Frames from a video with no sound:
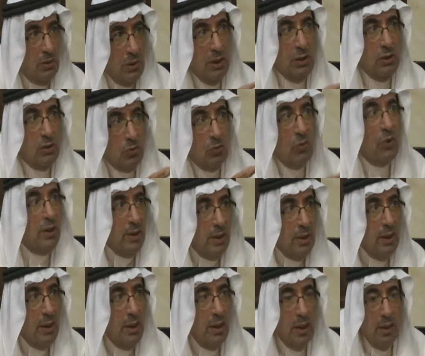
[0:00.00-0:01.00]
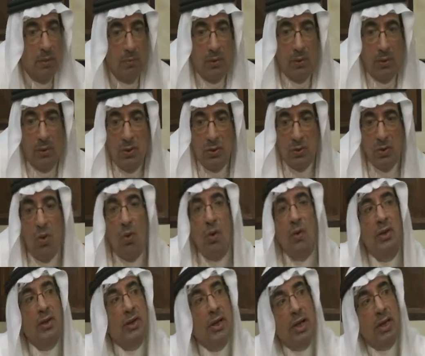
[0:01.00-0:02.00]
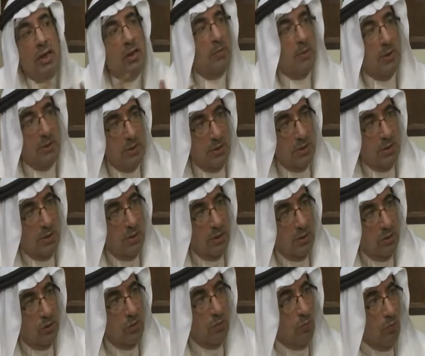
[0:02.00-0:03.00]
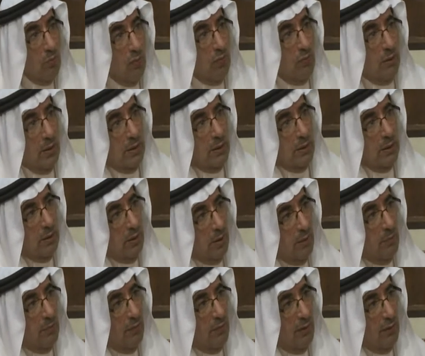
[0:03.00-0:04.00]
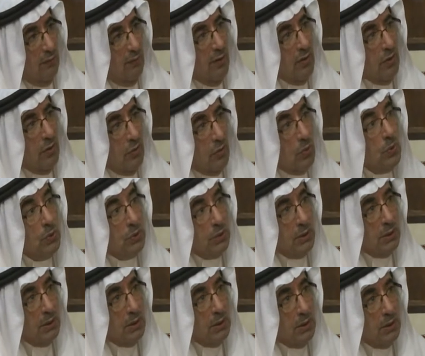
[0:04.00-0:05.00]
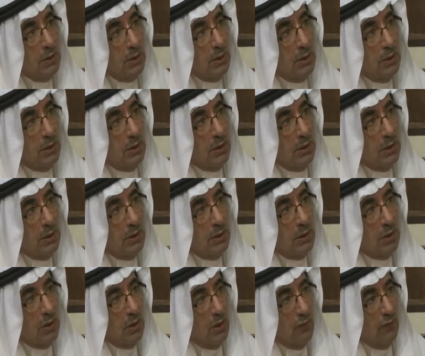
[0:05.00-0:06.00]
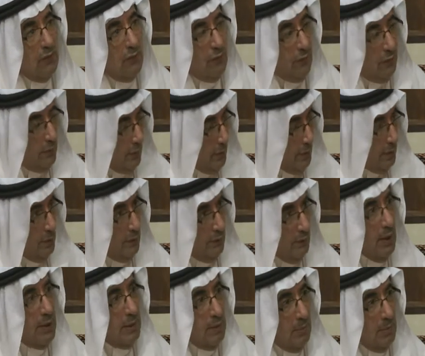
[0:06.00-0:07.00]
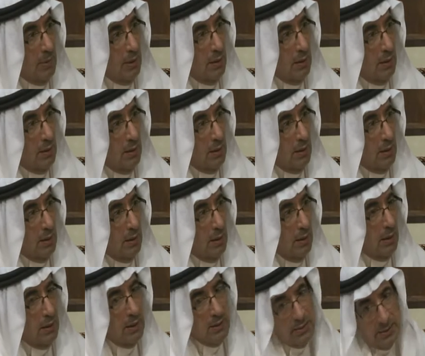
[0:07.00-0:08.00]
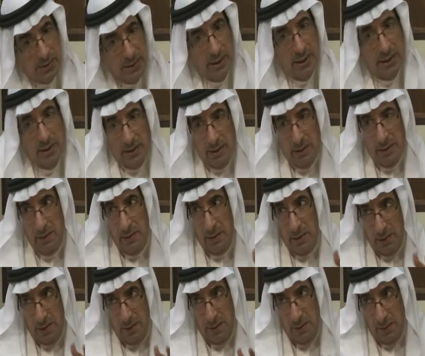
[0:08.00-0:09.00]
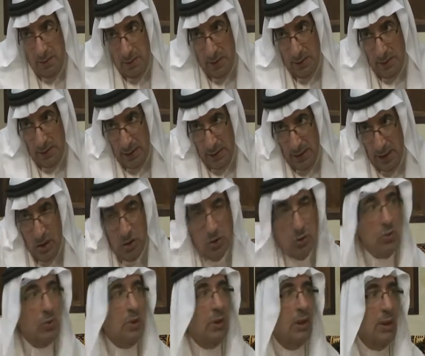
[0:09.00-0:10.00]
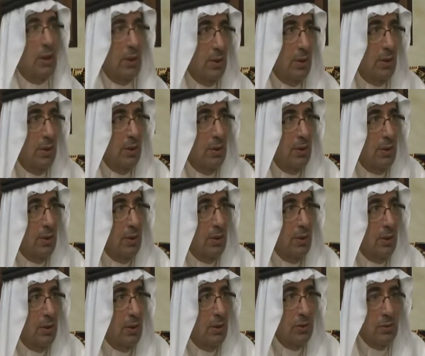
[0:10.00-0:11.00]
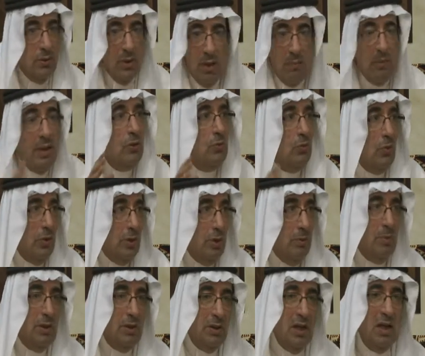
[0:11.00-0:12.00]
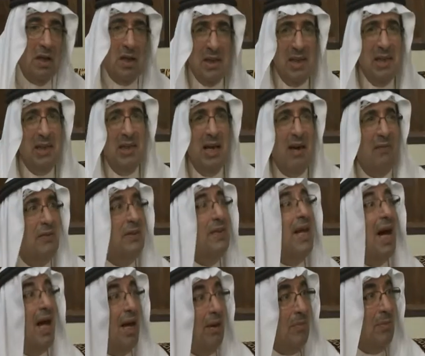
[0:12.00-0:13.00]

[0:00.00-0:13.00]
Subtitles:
to worry, because all the documents to prove that the fatherhood of Fatima is there in a cartoon here. So I'm not worried, but I didn't have time